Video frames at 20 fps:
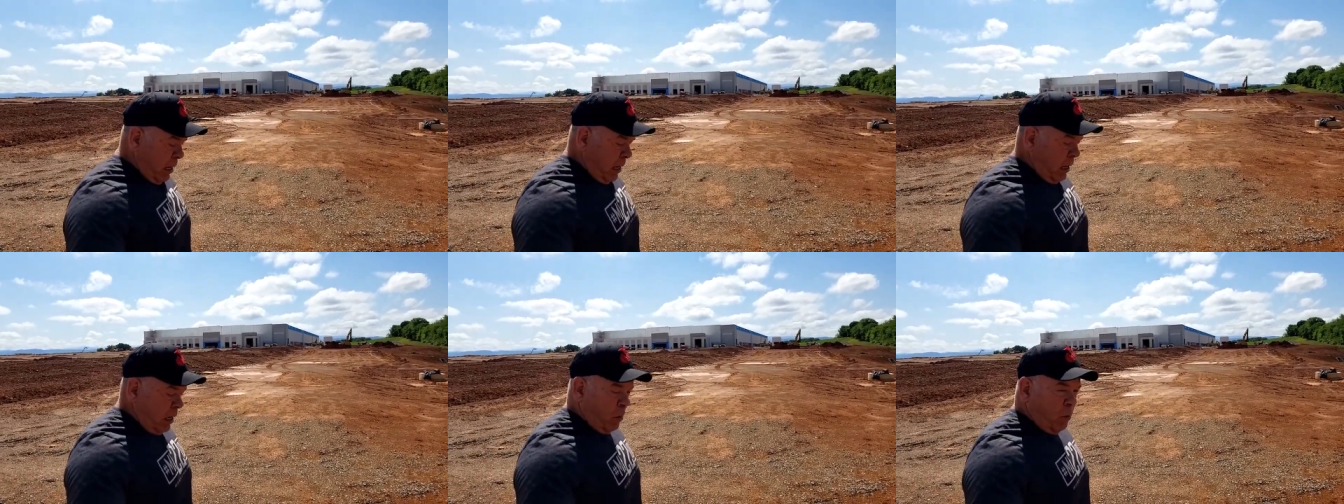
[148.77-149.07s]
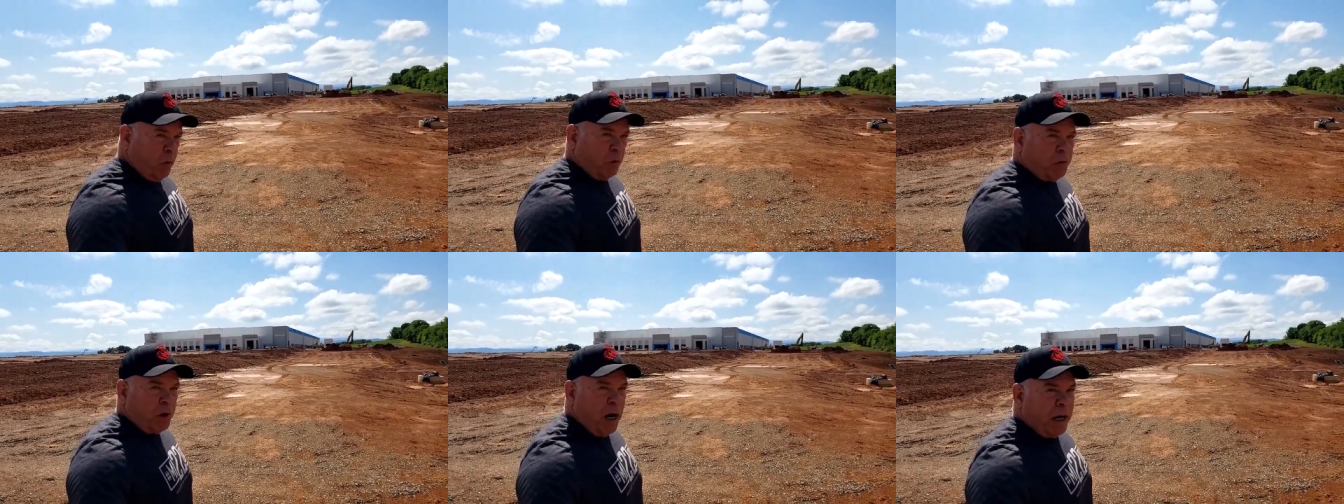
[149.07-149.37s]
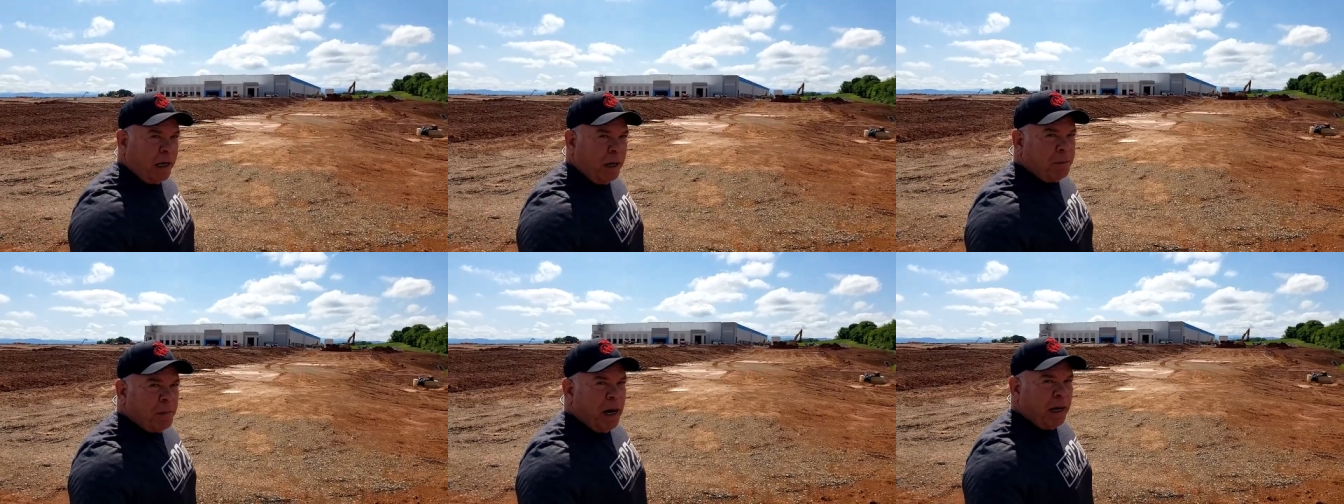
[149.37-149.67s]
and we'll try
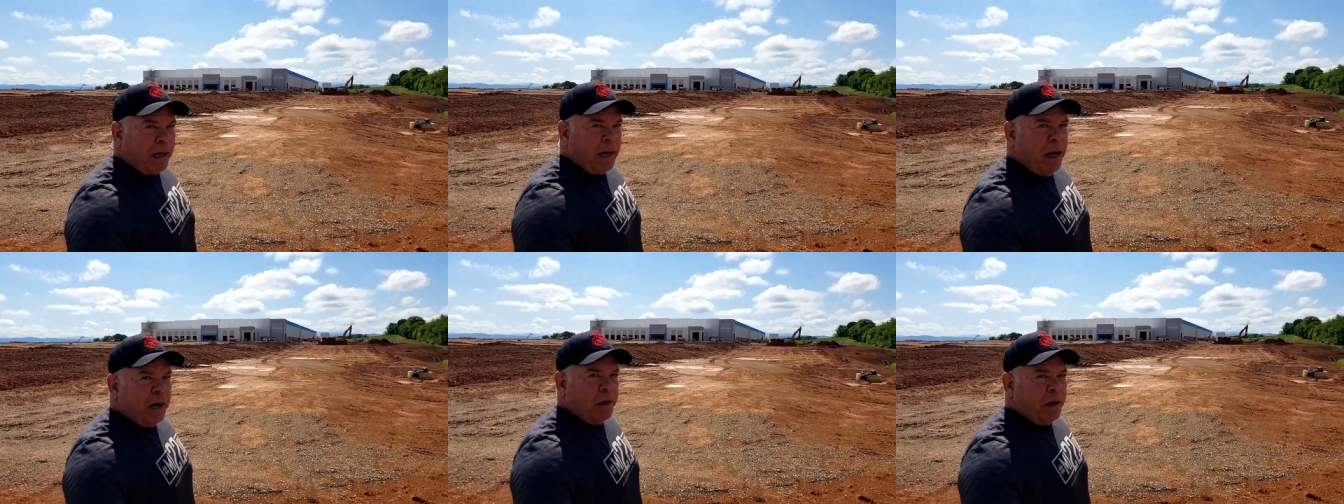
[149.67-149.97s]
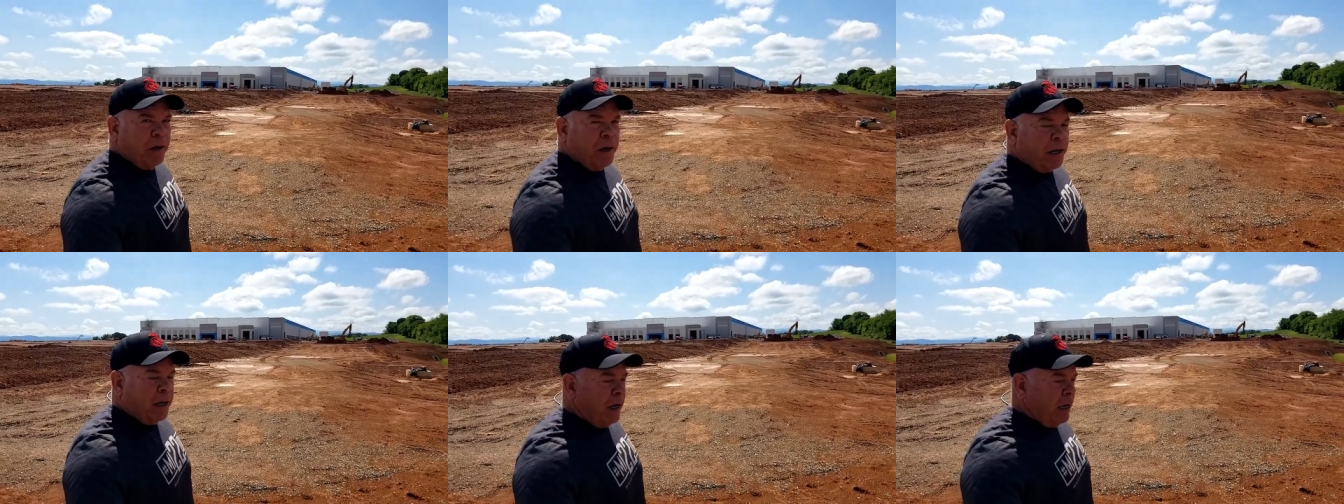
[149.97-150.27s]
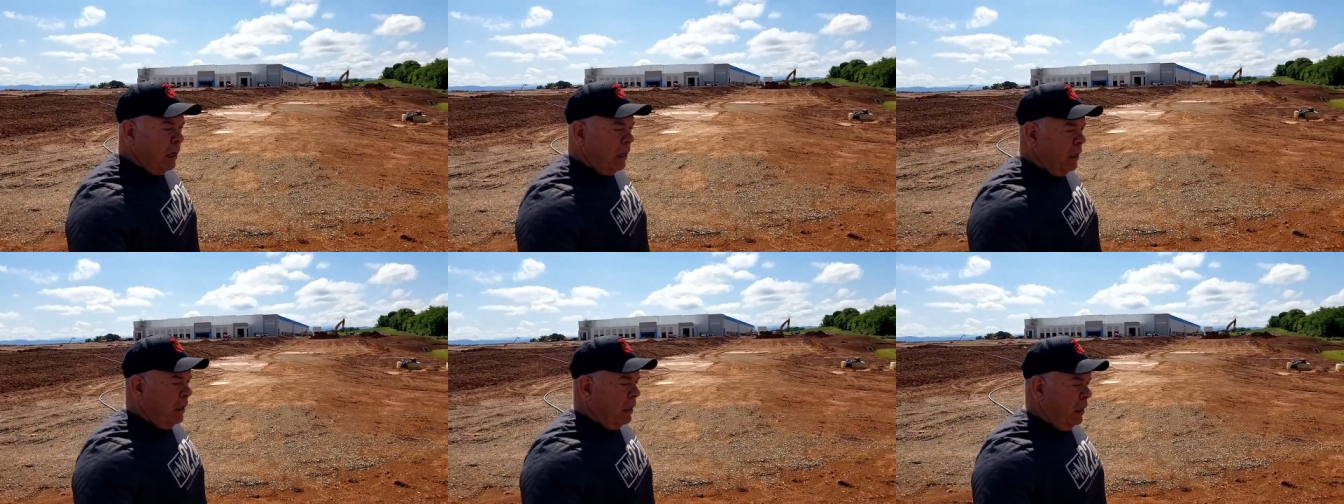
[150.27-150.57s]
to get back out here
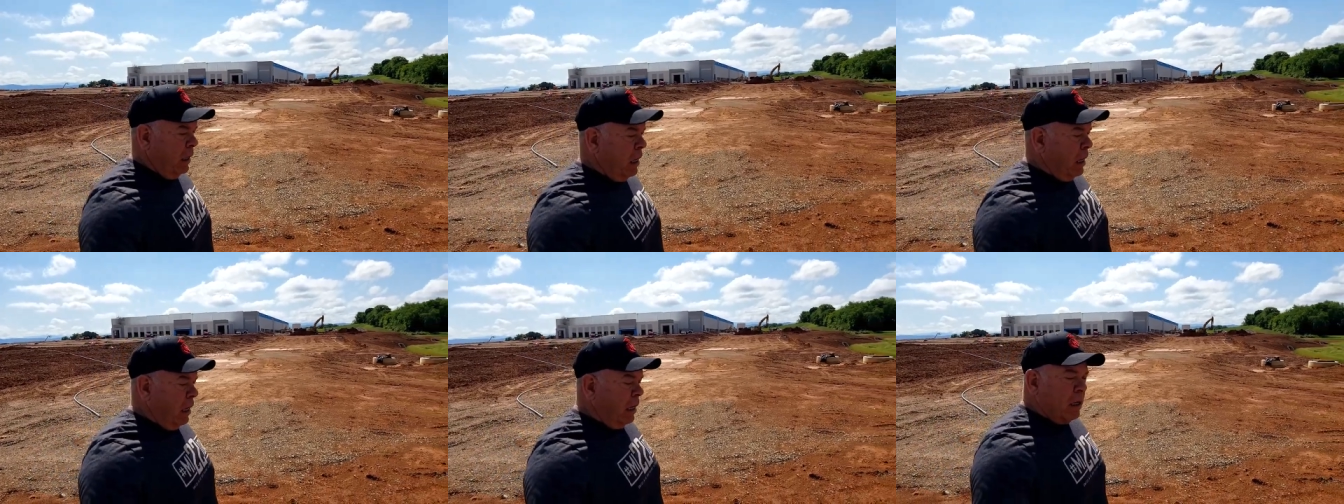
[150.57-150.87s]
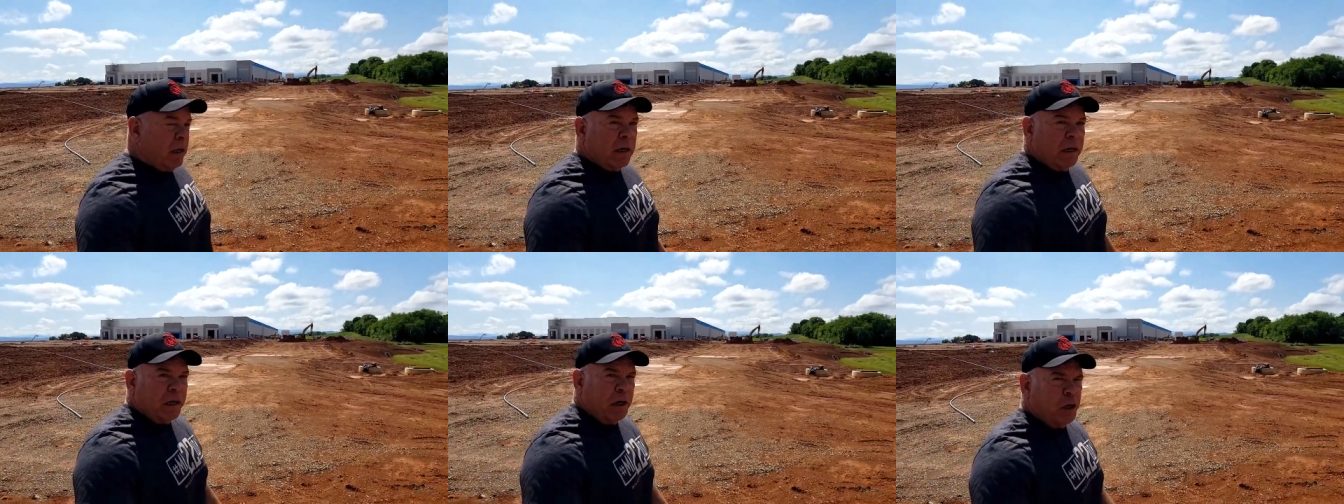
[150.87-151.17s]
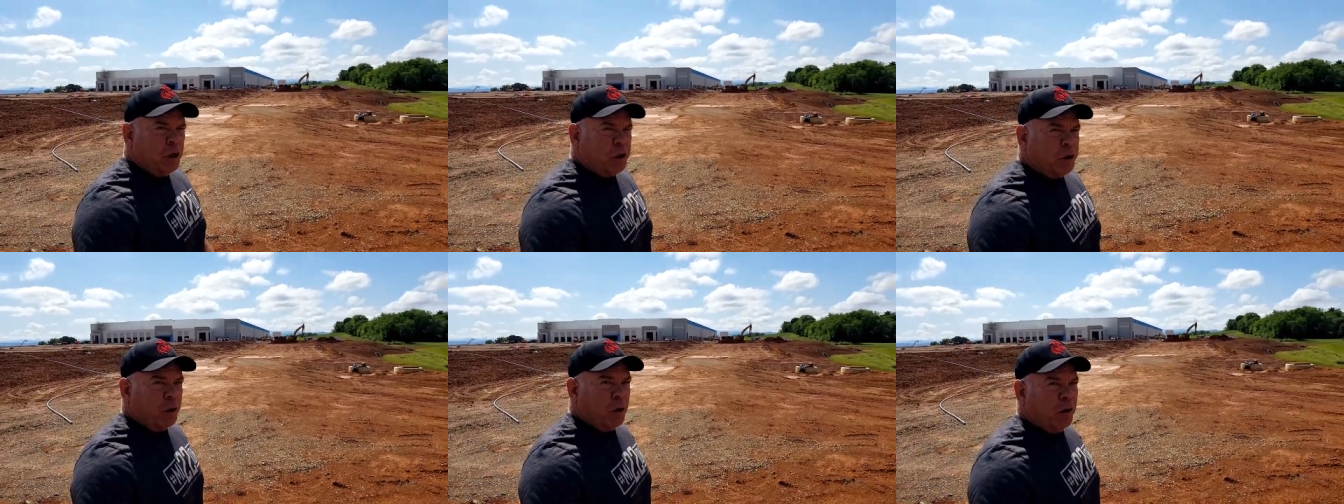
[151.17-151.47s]
again and uh,
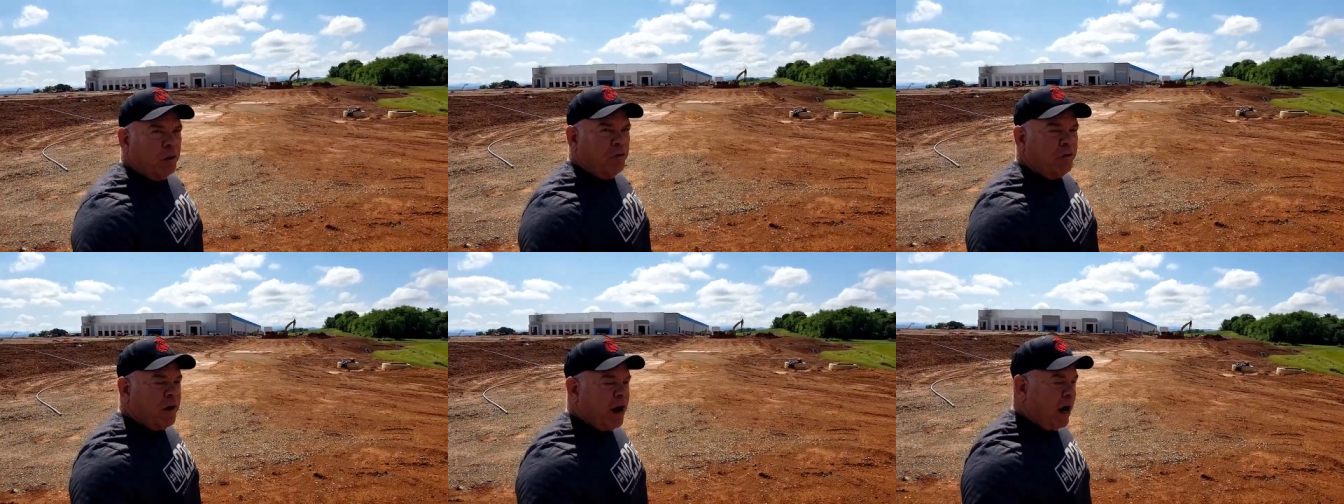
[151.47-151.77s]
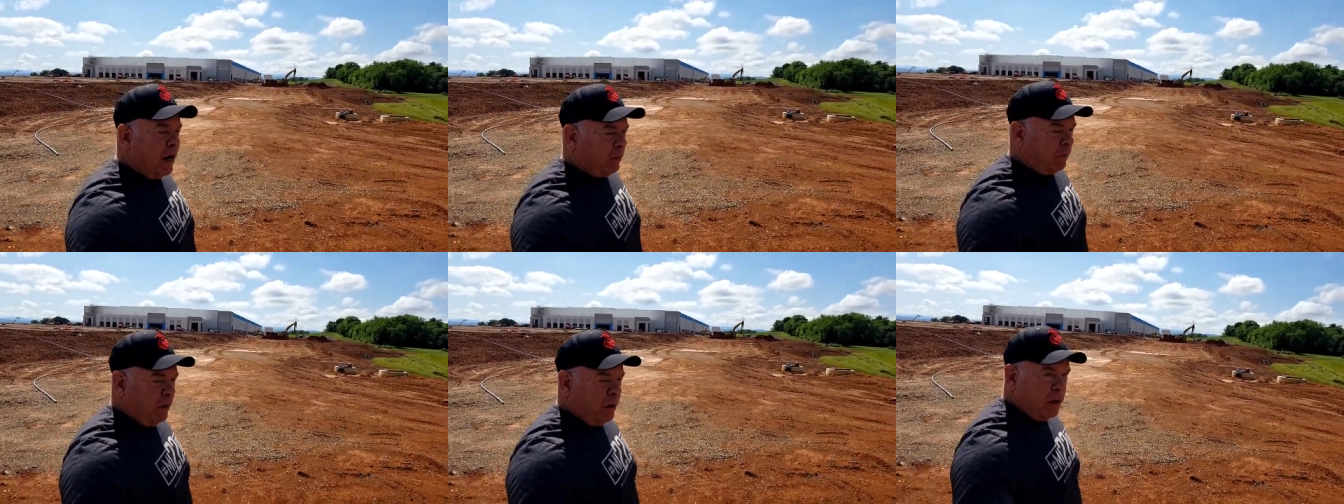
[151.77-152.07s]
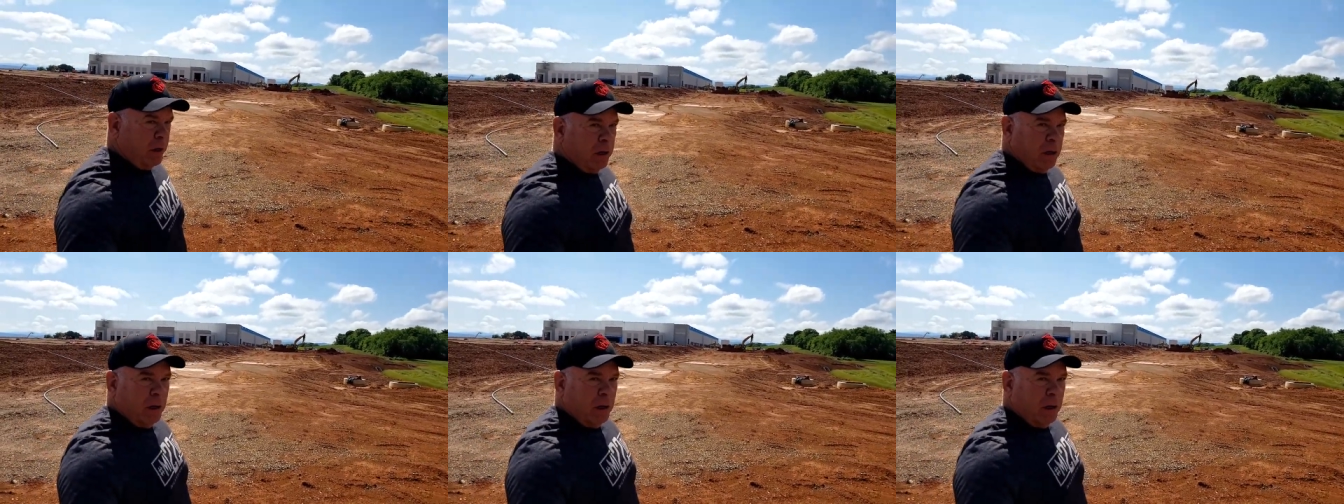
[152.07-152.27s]
get a tour of the factory